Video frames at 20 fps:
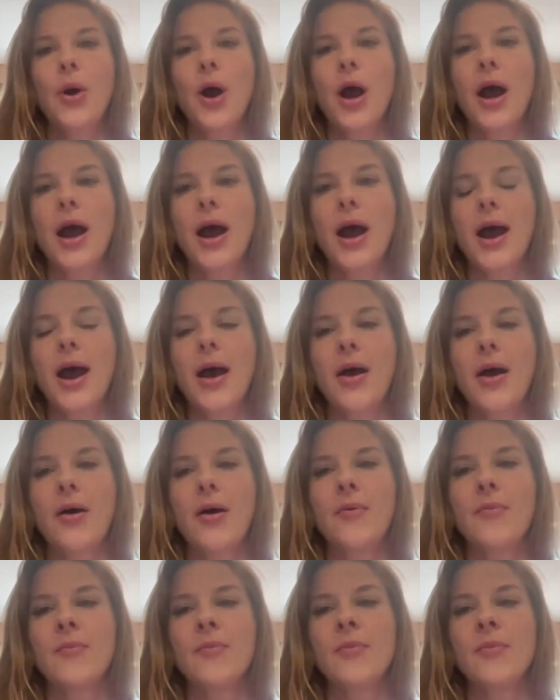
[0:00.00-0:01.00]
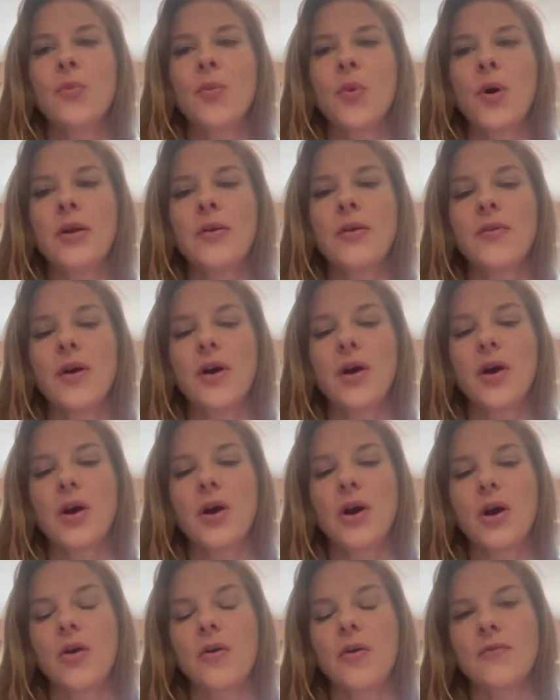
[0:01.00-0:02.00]
One of
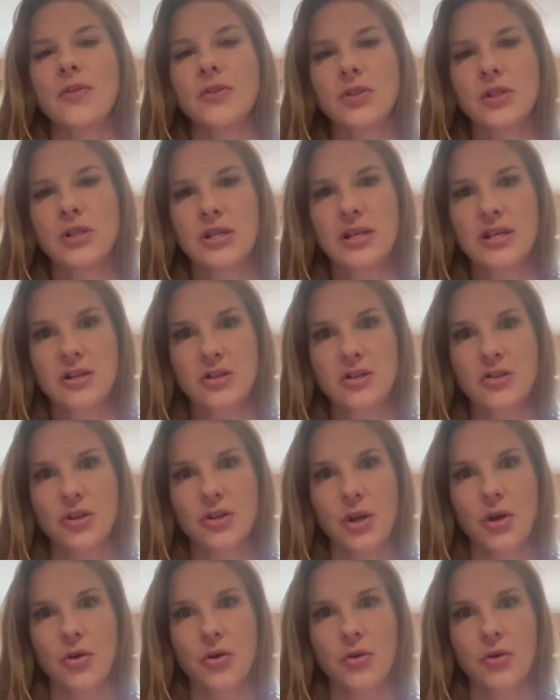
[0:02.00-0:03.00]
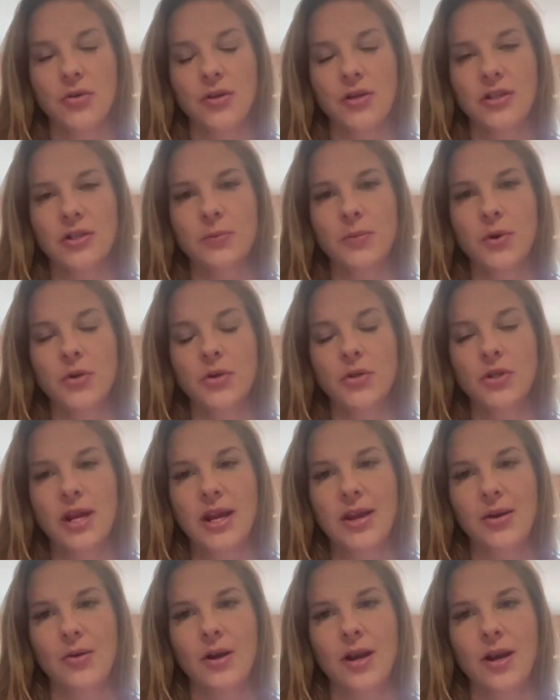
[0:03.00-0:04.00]
our volunteers at All Things
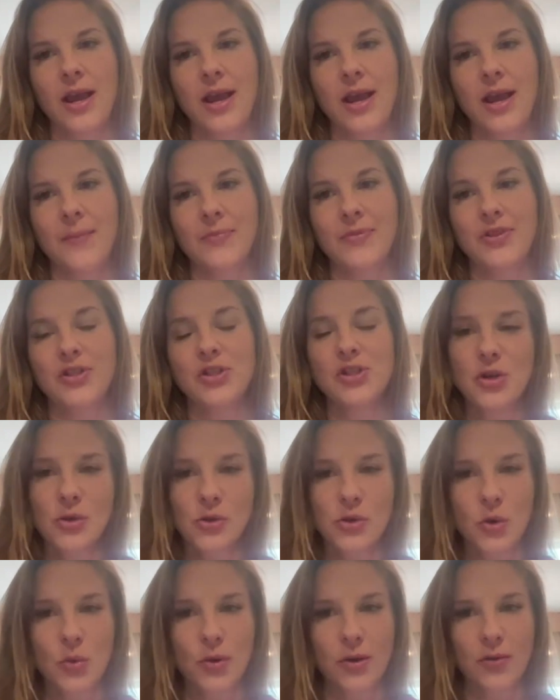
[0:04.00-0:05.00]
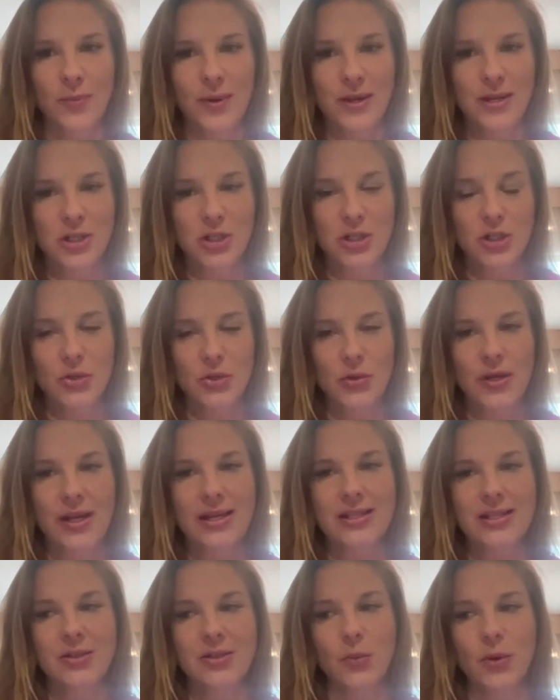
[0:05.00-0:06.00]
Blockchain, she's also one of my
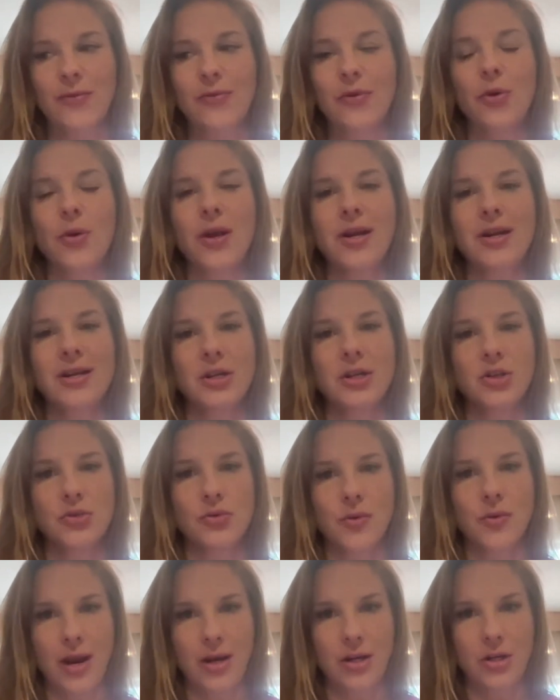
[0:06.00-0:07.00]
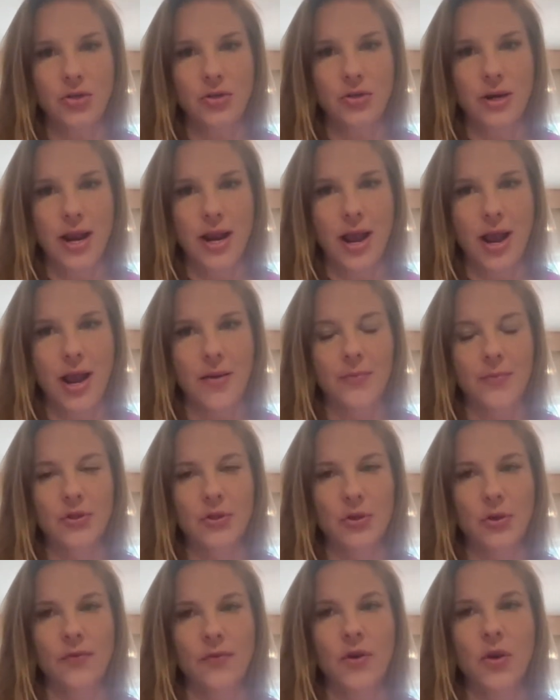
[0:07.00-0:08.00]
students. We've created a directory hub.
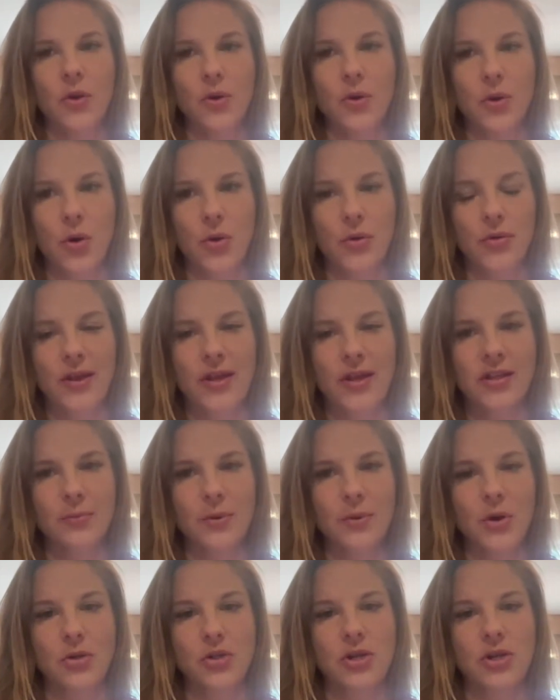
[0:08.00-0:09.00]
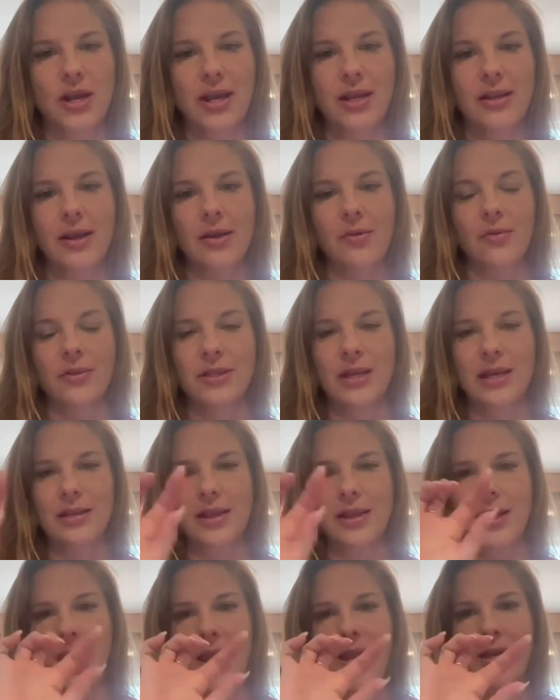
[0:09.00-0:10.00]
So if you go to All Things Blockchain, it will say
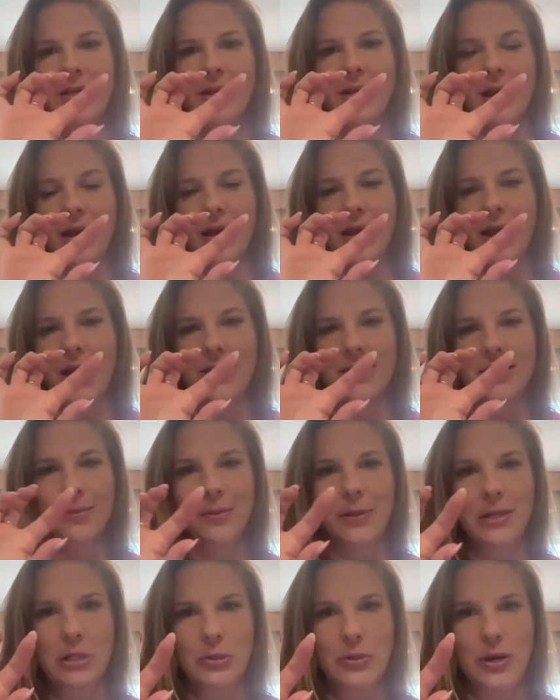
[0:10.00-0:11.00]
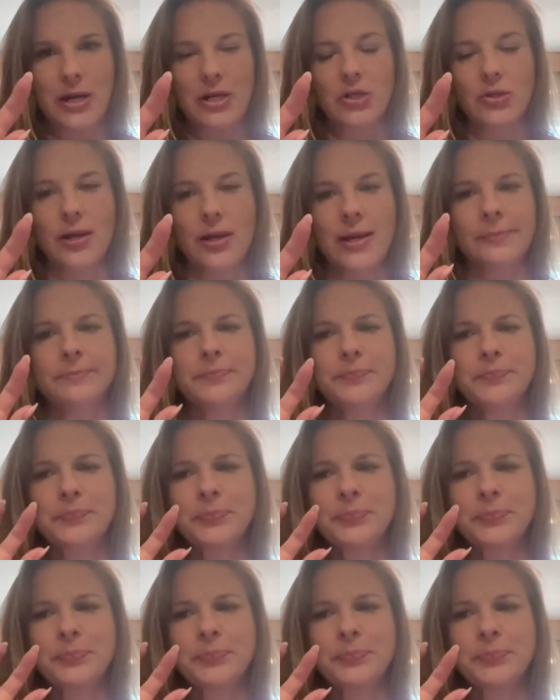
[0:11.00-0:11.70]
like ATB directory.